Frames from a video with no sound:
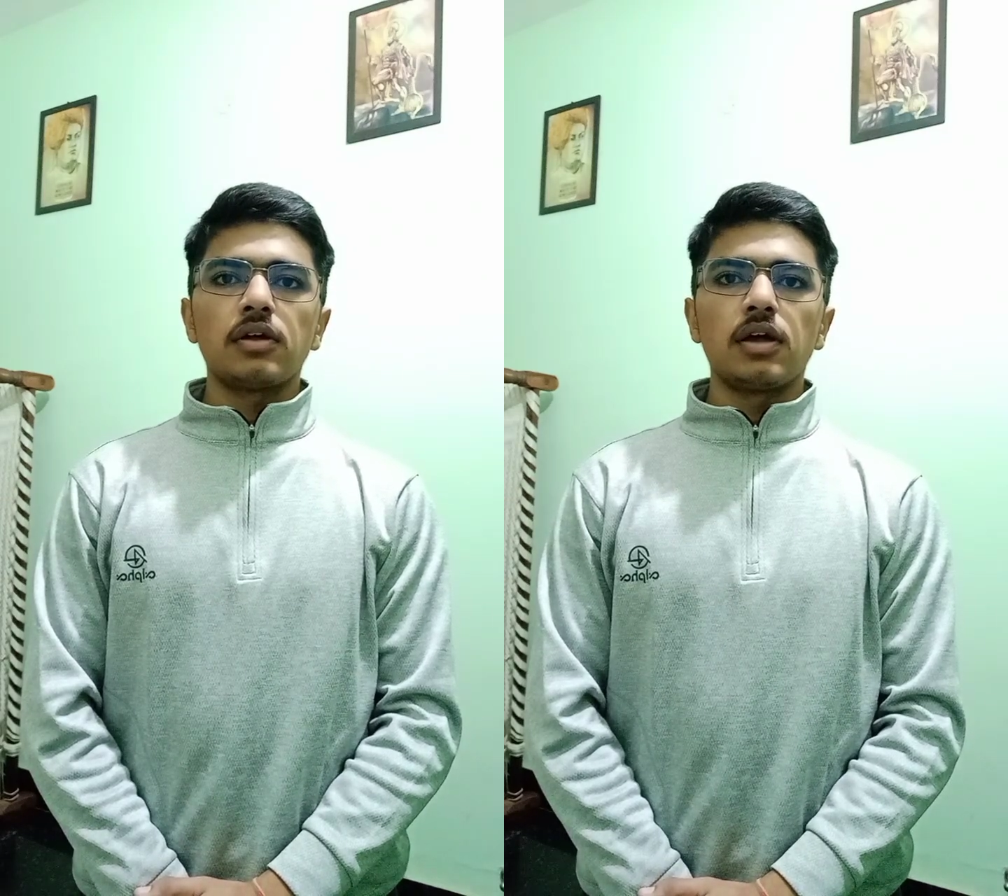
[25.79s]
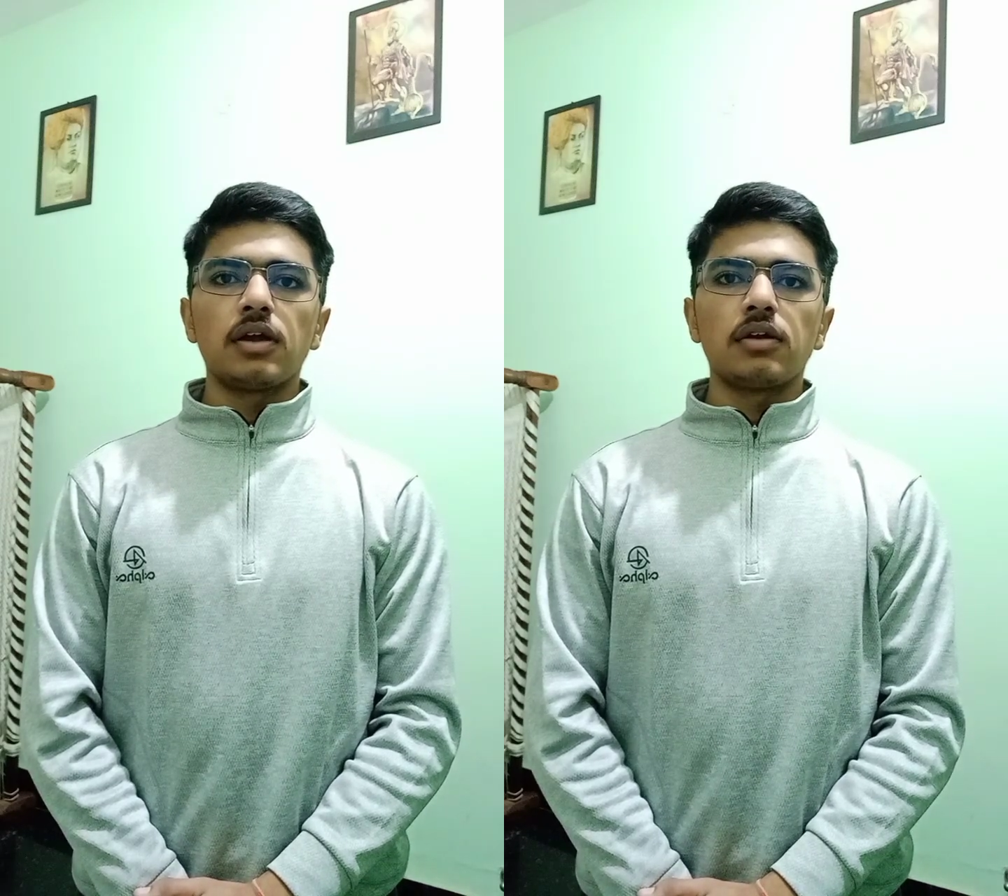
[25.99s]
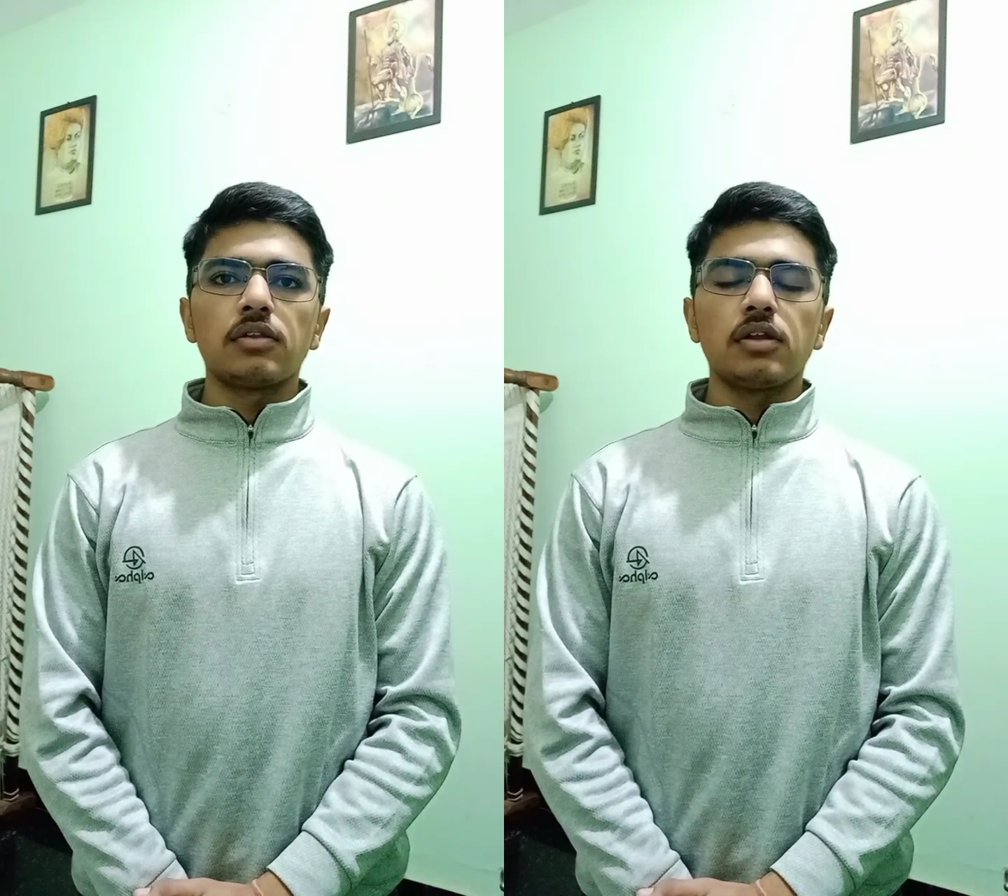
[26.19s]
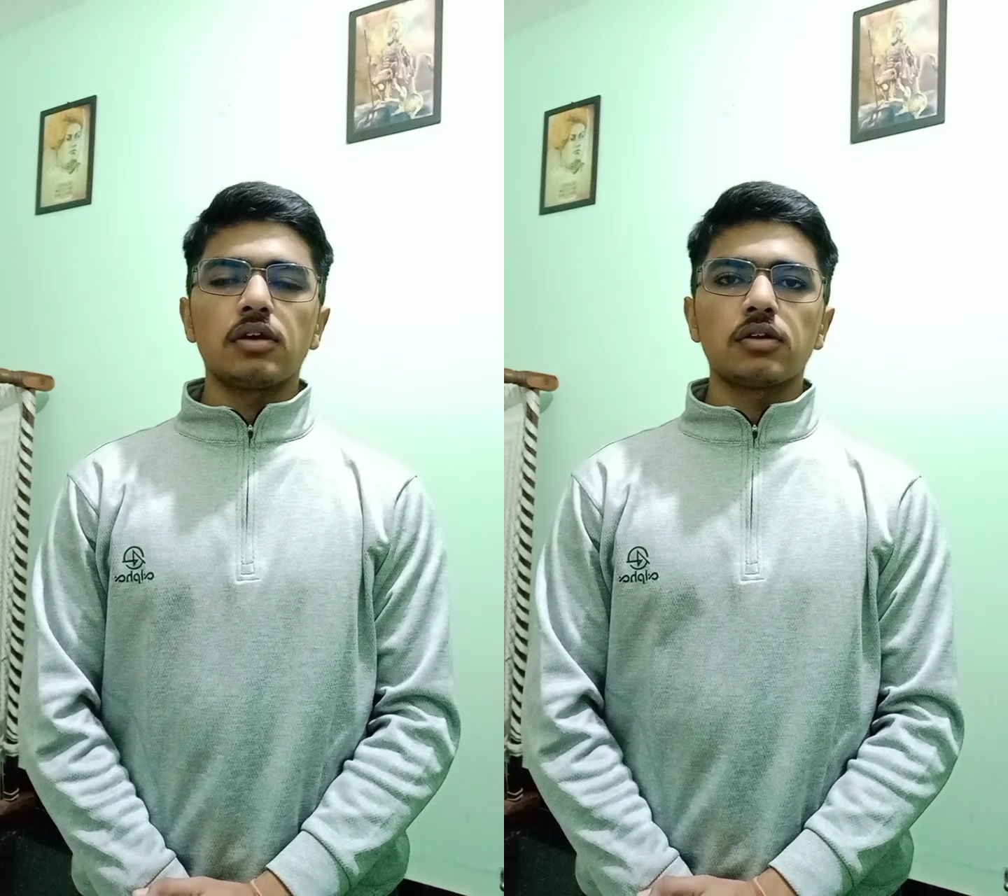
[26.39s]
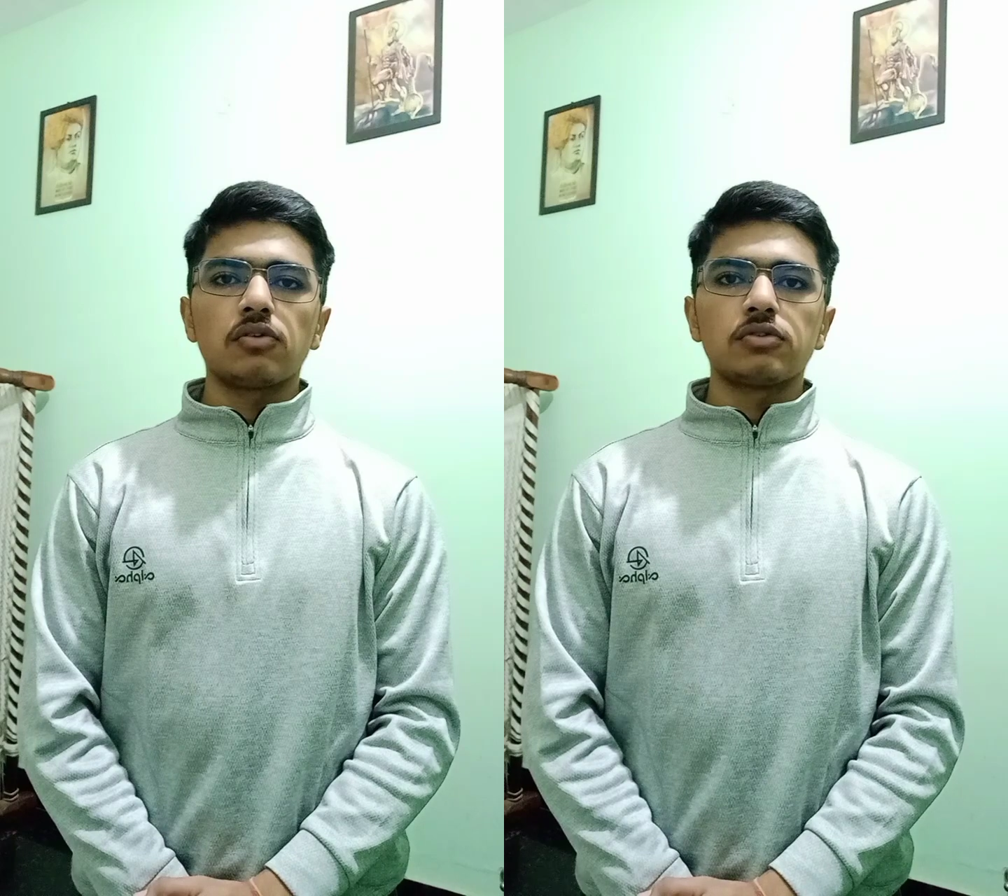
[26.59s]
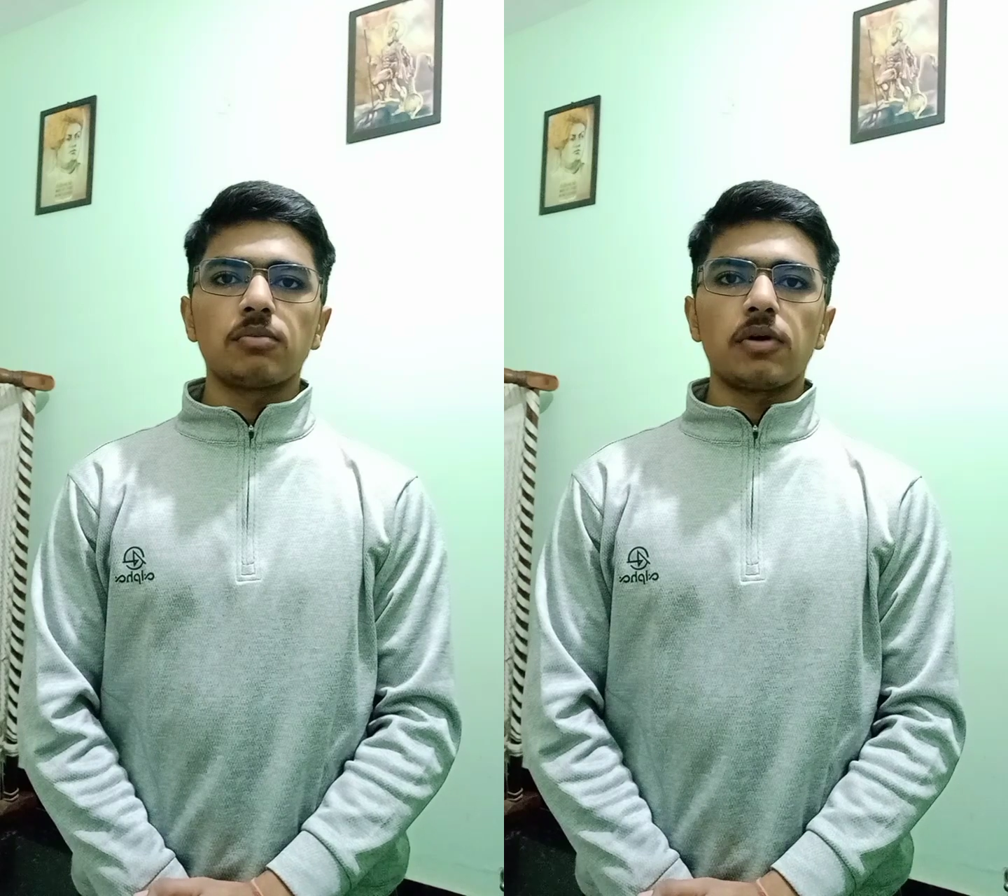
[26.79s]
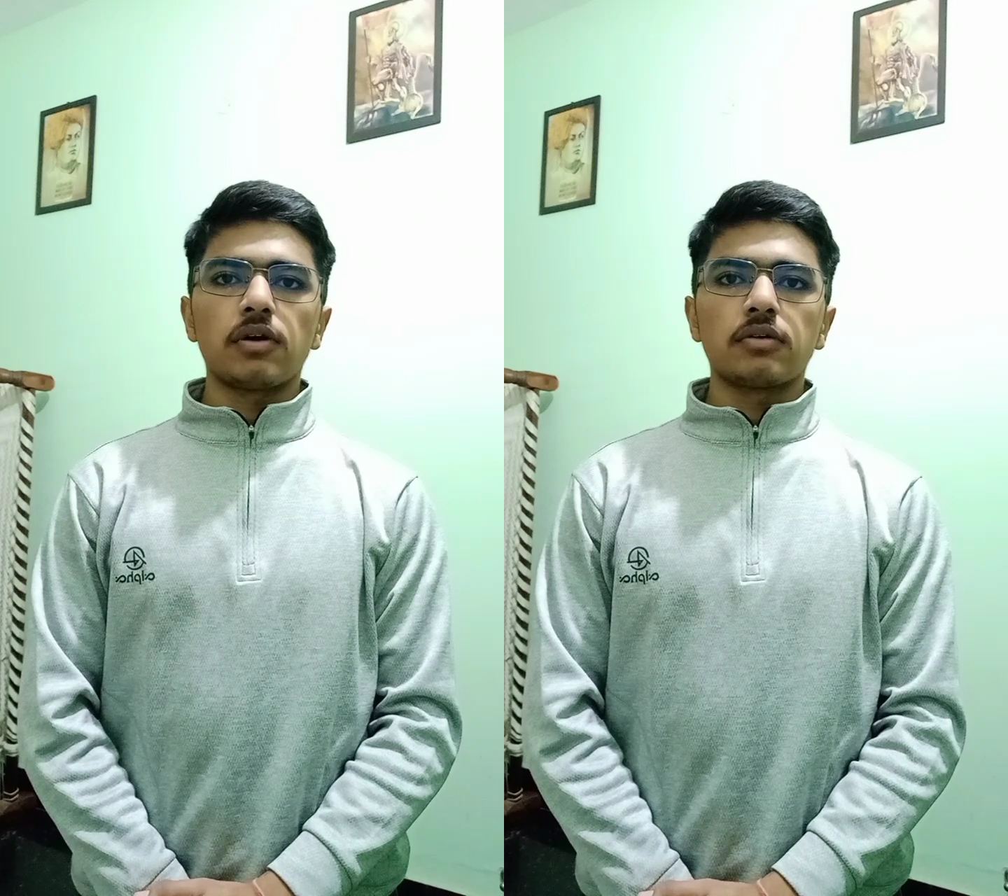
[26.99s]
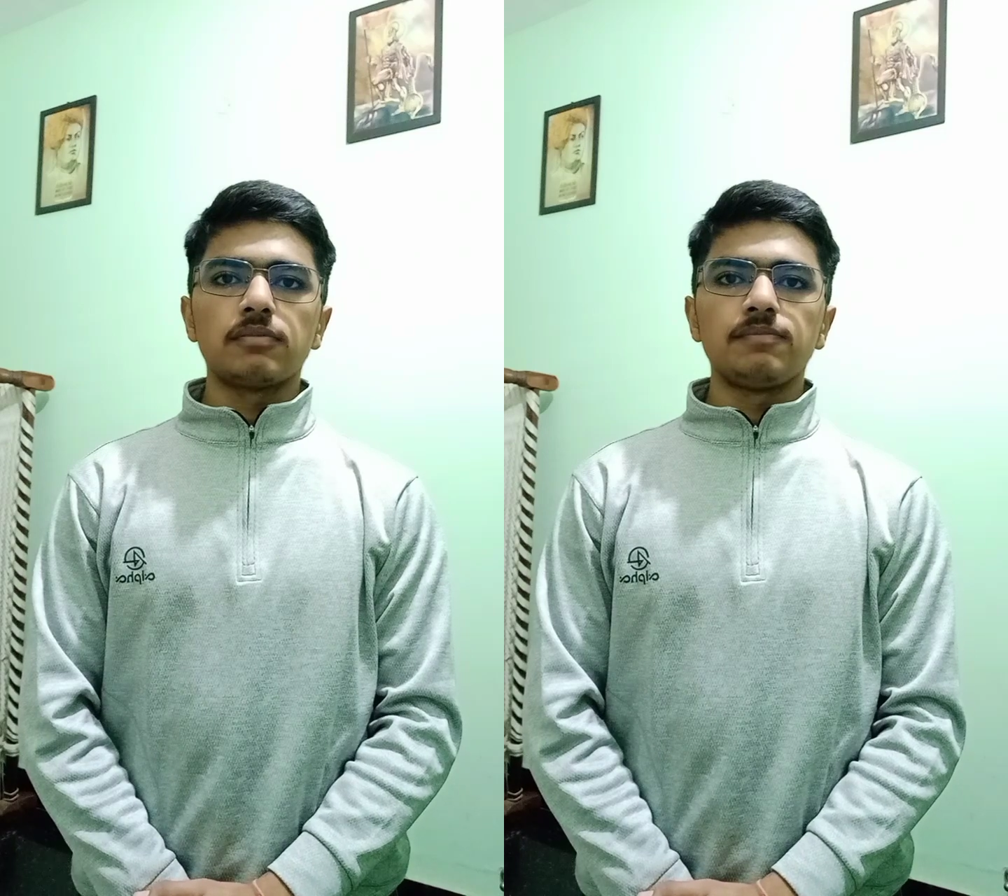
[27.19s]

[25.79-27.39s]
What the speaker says: And the conclusion part.